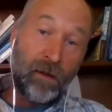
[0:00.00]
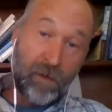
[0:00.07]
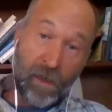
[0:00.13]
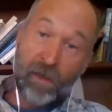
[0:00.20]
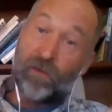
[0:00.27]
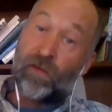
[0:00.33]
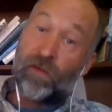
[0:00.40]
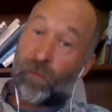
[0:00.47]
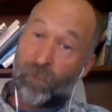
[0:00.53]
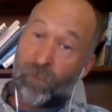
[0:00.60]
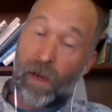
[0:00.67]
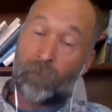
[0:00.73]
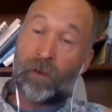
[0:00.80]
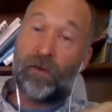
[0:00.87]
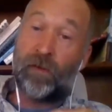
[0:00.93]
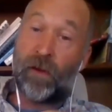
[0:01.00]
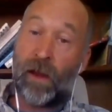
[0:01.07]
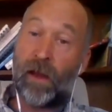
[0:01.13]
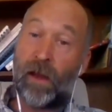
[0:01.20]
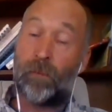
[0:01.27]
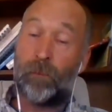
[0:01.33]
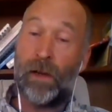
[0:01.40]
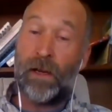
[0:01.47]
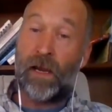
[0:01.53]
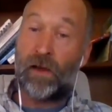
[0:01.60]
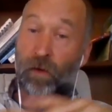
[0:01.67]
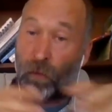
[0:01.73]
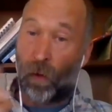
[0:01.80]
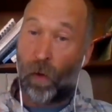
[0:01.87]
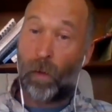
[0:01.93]
kids and their families can begin
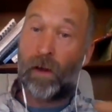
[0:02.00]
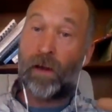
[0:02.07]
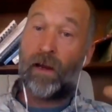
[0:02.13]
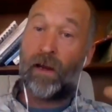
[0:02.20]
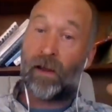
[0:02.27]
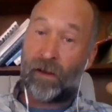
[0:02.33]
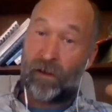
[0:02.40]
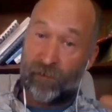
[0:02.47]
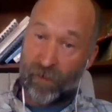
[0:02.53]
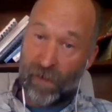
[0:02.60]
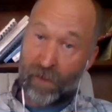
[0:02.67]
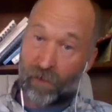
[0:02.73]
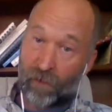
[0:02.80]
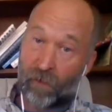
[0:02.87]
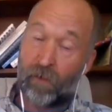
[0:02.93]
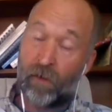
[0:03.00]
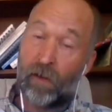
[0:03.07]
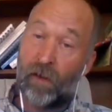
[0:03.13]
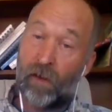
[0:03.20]
growing in a container